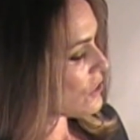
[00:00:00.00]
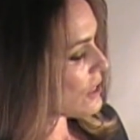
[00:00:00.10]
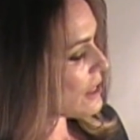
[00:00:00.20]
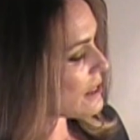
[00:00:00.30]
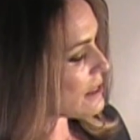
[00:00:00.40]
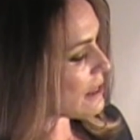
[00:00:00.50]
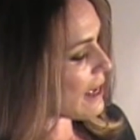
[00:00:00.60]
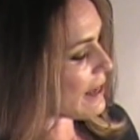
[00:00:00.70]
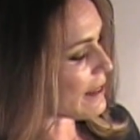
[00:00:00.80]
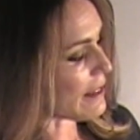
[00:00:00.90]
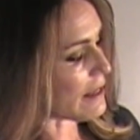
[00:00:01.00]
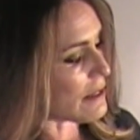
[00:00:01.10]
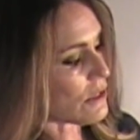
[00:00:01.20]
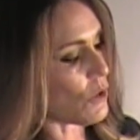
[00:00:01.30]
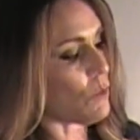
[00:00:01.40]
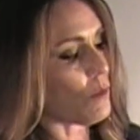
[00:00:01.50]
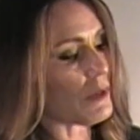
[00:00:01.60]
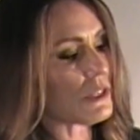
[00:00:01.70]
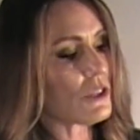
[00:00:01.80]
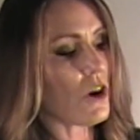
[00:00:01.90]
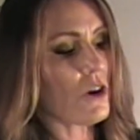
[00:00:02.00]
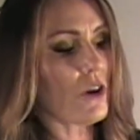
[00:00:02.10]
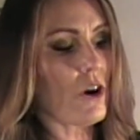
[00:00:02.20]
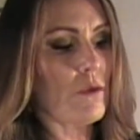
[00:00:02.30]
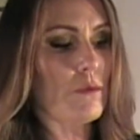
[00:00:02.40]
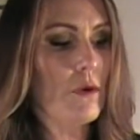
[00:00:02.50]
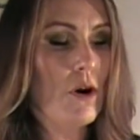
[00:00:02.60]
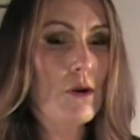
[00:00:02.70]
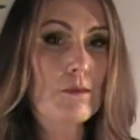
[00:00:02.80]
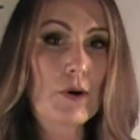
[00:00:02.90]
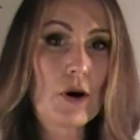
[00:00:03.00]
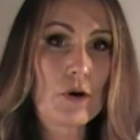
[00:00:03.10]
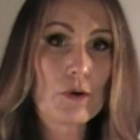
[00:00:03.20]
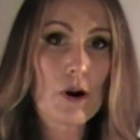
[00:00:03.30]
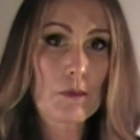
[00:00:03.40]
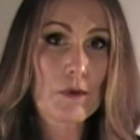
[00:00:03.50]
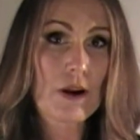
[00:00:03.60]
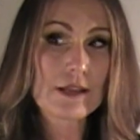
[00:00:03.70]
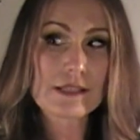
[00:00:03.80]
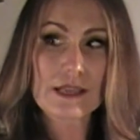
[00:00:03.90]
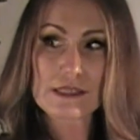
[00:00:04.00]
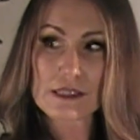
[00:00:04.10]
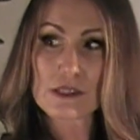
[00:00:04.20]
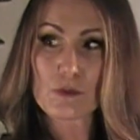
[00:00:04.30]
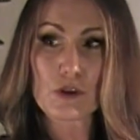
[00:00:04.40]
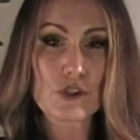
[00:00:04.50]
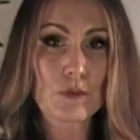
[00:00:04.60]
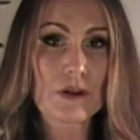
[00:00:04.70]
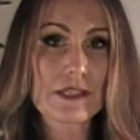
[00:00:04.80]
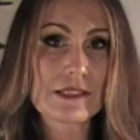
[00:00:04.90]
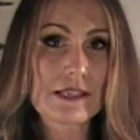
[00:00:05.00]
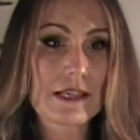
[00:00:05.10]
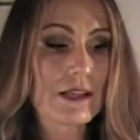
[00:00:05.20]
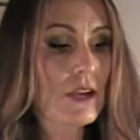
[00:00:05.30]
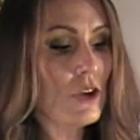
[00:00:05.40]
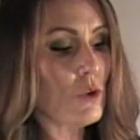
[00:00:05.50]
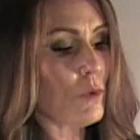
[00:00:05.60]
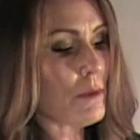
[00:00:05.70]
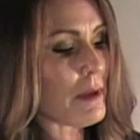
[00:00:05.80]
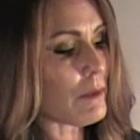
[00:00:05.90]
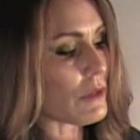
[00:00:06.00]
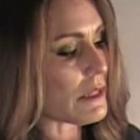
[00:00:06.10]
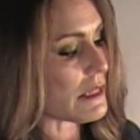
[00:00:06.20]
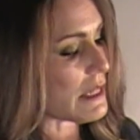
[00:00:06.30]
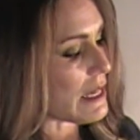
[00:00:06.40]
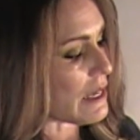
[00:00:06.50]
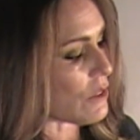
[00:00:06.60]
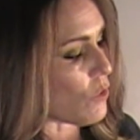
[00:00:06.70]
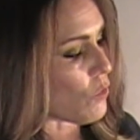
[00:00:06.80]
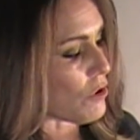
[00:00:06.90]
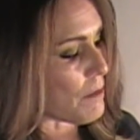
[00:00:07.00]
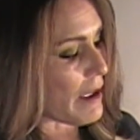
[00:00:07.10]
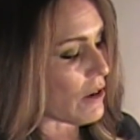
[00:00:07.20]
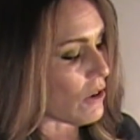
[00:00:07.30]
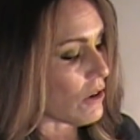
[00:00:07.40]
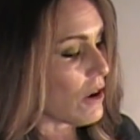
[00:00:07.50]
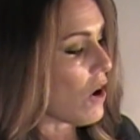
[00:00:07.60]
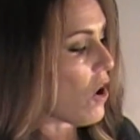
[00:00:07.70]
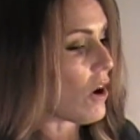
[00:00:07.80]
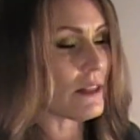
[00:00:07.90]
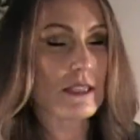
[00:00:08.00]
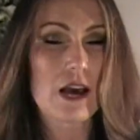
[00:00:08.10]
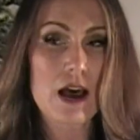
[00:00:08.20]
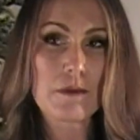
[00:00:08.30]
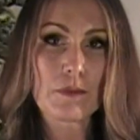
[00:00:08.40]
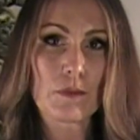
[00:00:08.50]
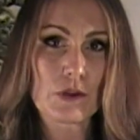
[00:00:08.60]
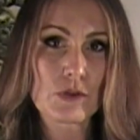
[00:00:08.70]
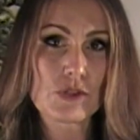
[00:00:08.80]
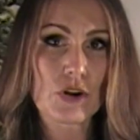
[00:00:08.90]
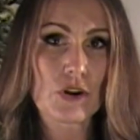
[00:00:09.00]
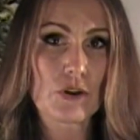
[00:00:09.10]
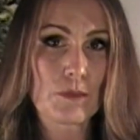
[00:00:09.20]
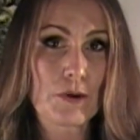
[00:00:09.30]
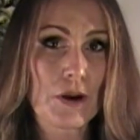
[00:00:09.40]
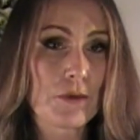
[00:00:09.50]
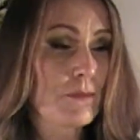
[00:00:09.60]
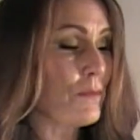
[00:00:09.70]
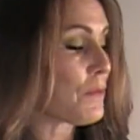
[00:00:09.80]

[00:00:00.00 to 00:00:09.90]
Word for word: just like this. So when we start our, our bow, our process, this is what you want to see. You want to be able to see the ornamator on top when you start your bow.